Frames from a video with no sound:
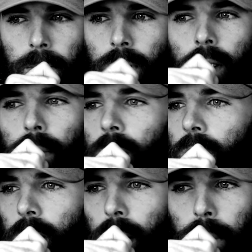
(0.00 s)
something
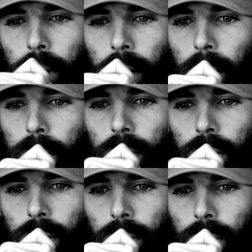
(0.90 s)
that they put up
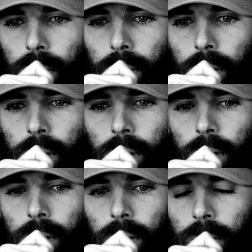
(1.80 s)
to
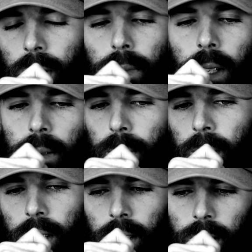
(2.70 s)
something
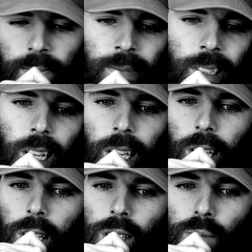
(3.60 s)
being
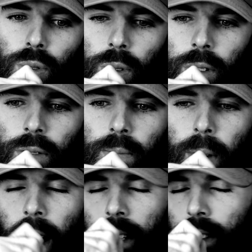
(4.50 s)
some sort of
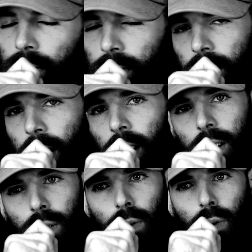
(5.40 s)
mask or
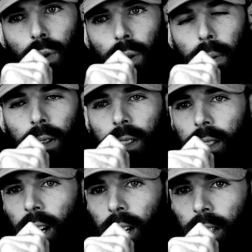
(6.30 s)
facade or
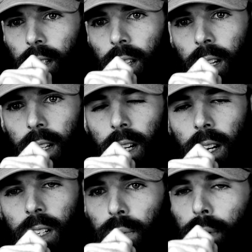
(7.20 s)
personality that they
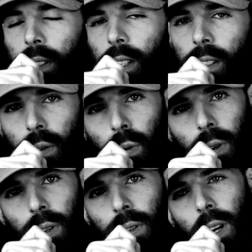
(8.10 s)
kind of present to the
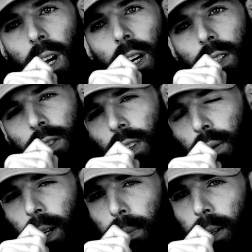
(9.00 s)
world so that
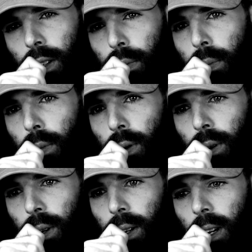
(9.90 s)
they're maybe a little bit
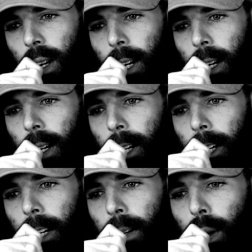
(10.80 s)
more
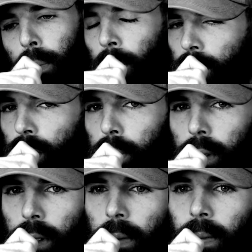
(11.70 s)

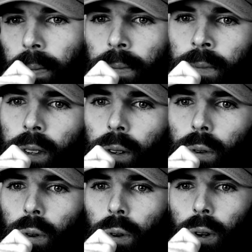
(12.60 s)
approachable
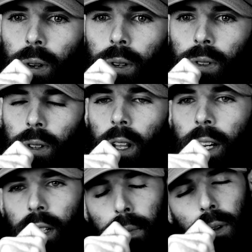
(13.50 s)
or
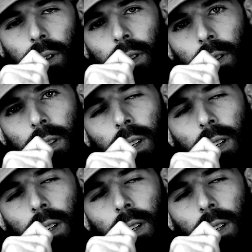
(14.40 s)
likable